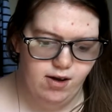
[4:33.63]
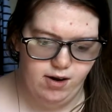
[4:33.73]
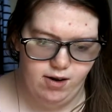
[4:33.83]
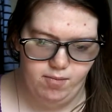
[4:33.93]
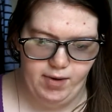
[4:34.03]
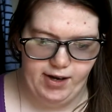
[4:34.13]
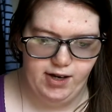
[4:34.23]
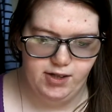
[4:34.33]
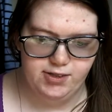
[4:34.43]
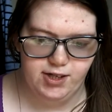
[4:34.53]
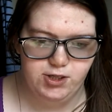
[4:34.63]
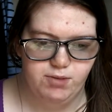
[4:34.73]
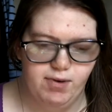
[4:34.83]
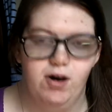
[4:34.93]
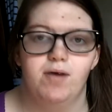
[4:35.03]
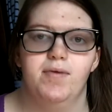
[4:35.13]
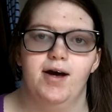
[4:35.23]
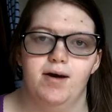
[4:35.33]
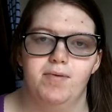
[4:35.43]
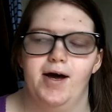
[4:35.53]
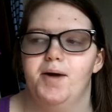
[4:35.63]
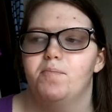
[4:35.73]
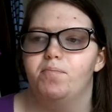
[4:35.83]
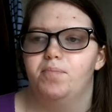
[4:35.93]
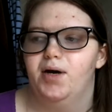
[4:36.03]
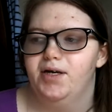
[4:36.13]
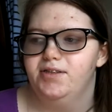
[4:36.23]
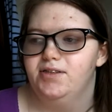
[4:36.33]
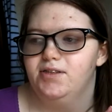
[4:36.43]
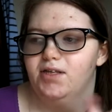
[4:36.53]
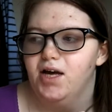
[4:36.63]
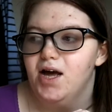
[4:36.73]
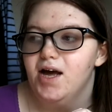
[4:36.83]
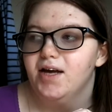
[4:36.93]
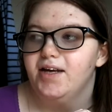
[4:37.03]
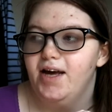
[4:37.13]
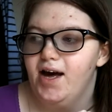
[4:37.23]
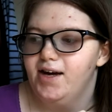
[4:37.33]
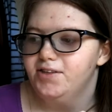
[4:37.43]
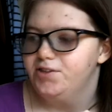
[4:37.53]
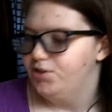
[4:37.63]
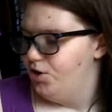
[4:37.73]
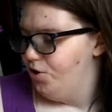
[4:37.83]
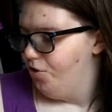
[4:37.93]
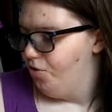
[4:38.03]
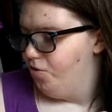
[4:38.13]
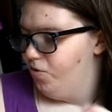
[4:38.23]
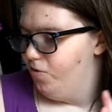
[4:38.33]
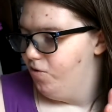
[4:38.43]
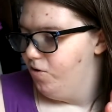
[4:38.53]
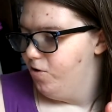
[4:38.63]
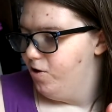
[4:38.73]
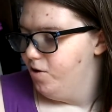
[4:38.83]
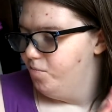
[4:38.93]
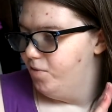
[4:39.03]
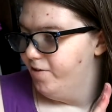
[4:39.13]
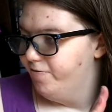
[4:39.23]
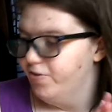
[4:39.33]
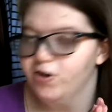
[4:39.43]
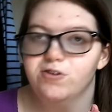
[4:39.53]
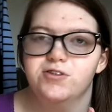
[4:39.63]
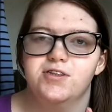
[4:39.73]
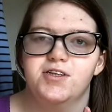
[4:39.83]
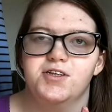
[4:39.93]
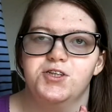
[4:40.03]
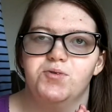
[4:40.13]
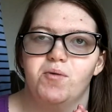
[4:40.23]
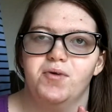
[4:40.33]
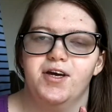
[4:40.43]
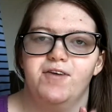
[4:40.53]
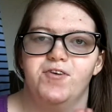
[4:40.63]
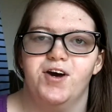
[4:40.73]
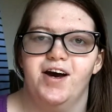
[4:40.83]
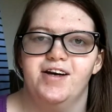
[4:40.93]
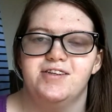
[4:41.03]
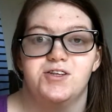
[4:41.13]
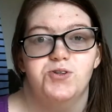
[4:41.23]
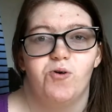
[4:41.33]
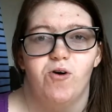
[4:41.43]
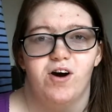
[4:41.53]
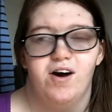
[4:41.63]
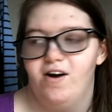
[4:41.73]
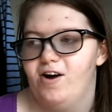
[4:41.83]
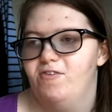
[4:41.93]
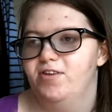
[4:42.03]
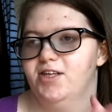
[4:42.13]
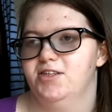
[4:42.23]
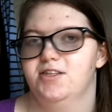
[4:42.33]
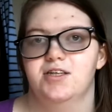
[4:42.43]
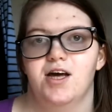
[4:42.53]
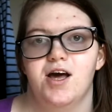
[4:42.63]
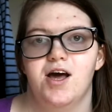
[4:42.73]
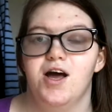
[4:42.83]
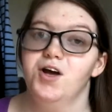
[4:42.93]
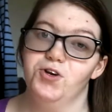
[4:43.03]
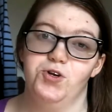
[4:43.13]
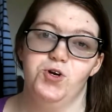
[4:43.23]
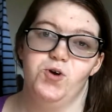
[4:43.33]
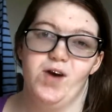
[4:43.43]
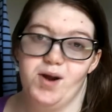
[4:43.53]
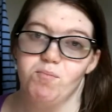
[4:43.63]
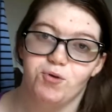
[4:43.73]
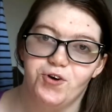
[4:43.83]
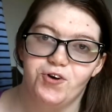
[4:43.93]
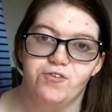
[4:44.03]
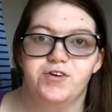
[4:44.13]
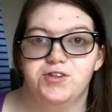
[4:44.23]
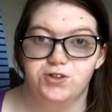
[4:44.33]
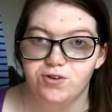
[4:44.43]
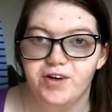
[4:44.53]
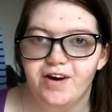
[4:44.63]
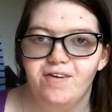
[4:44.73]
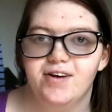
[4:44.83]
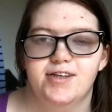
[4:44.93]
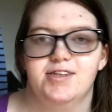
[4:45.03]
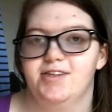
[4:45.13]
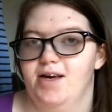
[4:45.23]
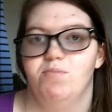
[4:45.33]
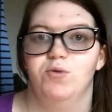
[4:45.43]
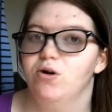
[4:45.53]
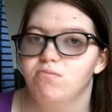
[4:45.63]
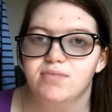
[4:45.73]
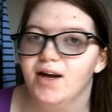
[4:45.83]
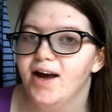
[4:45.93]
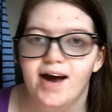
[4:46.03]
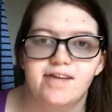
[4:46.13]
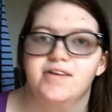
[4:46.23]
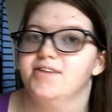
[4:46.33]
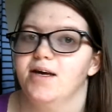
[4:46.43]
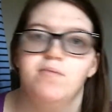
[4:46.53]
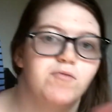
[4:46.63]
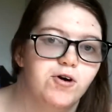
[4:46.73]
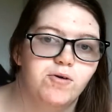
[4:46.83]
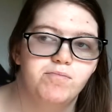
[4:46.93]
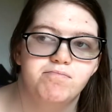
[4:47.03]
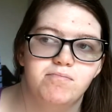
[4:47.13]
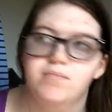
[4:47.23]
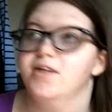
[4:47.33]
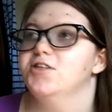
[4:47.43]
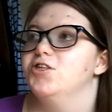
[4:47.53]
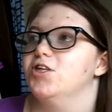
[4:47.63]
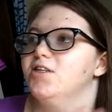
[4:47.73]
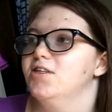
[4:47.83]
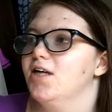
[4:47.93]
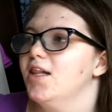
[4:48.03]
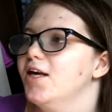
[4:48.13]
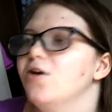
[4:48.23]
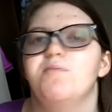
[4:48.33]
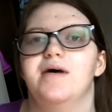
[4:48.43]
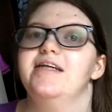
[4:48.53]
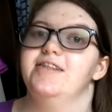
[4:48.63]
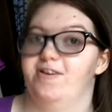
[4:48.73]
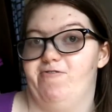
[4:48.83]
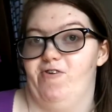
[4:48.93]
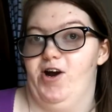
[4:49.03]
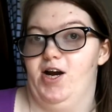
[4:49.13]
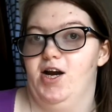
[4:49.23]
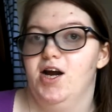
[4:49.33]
I can sketch them out on my iPad. But yeah, so but first, did you want me to give you guys a tour of this new and improved studio? It's the same room that I had, the same room. It's just a little bit different.